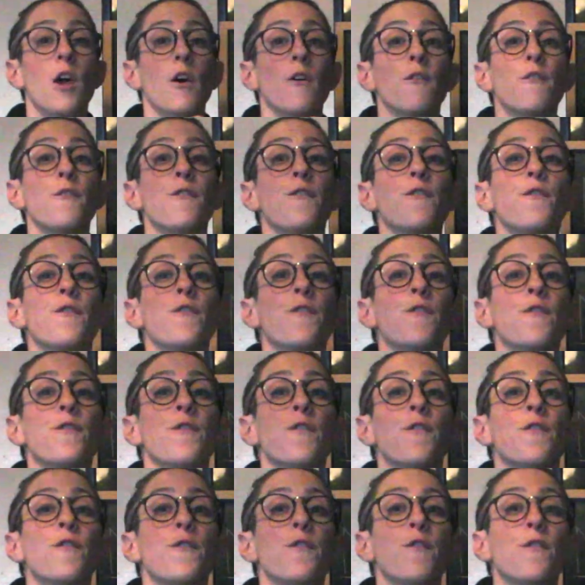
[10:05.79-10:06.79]

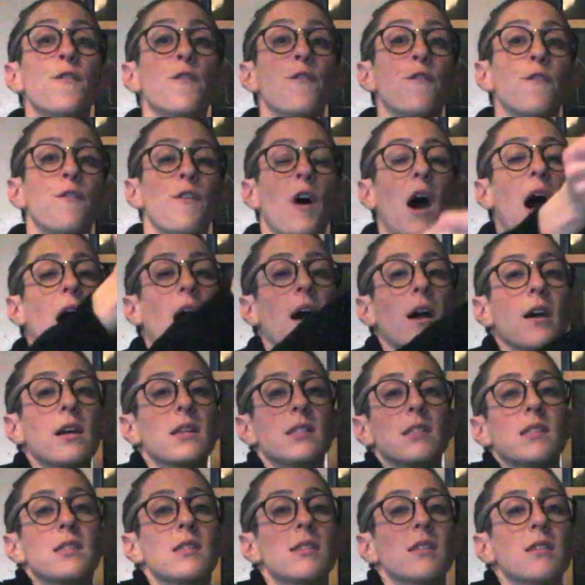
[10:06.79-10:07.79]

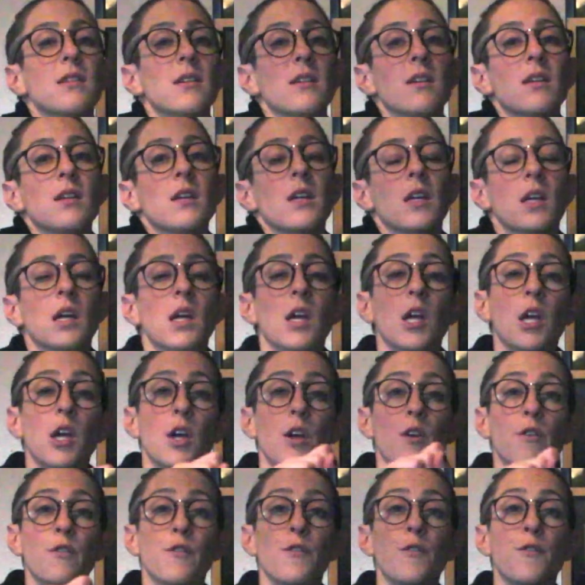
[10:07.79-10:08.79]
Fox.
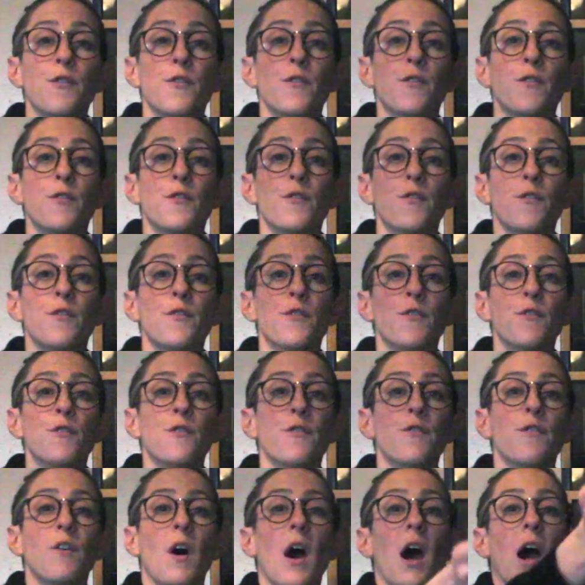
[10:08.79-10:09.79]

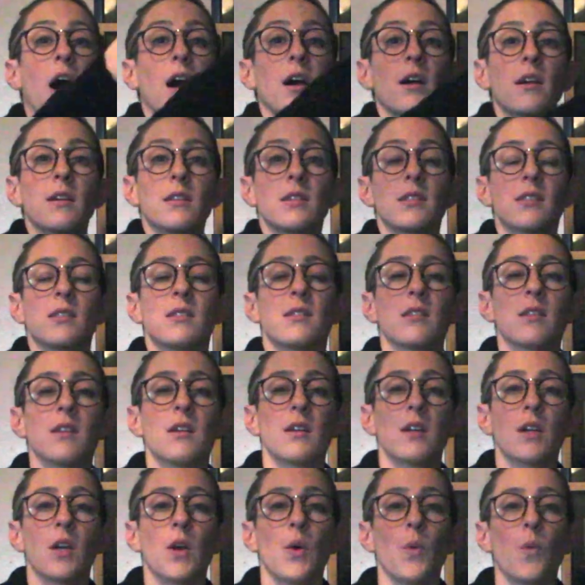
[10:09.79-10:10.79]
Fox.
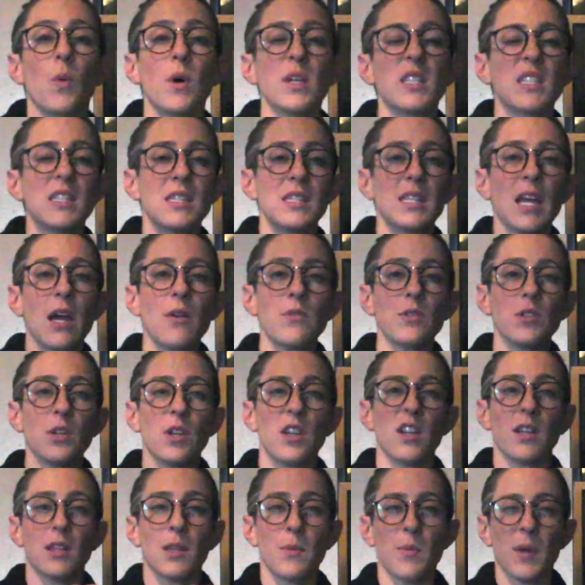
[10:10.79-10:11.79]
What sound do you
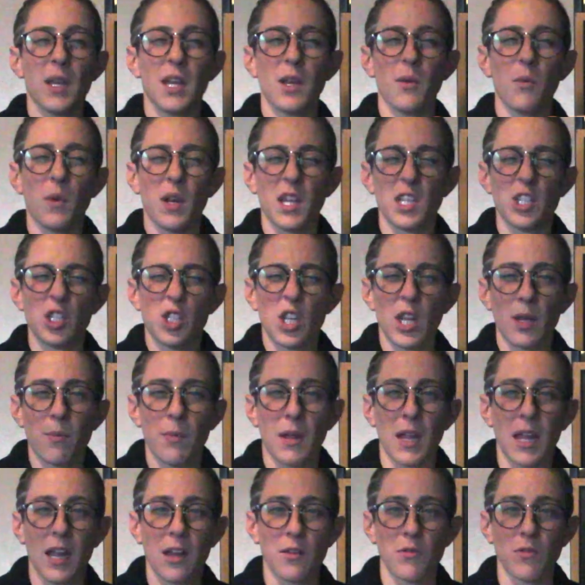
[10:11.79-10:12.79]
hear at the beginning when I shake
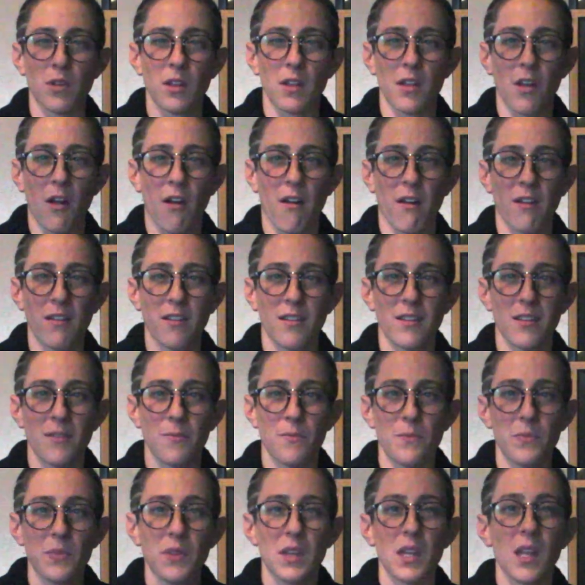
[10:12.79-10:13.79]
my hand really hard?
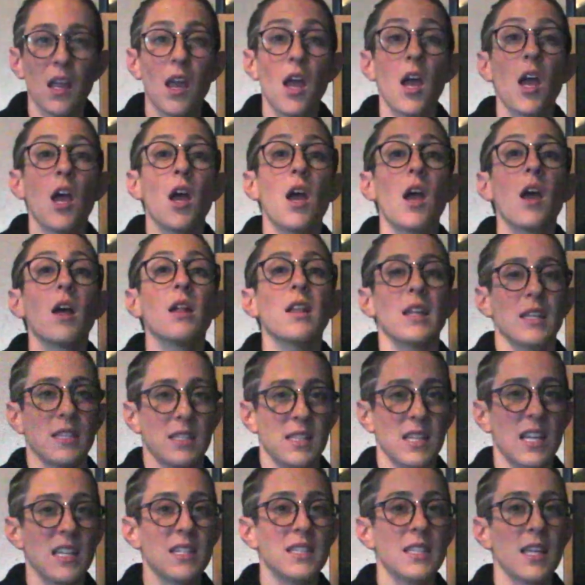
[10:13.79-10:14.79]
Let's
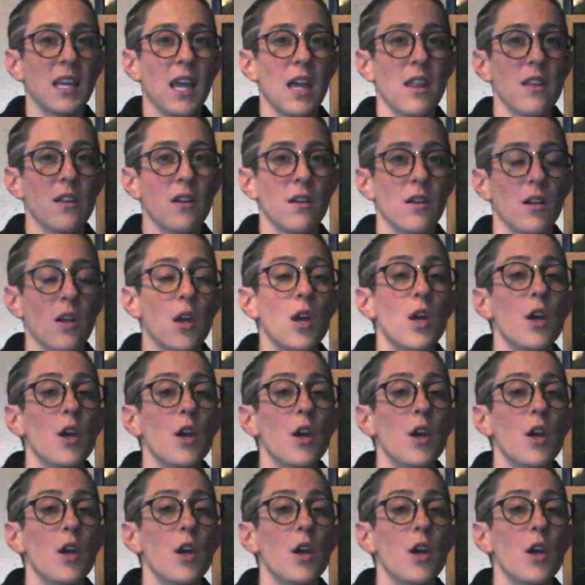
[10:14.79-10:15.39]
say it together.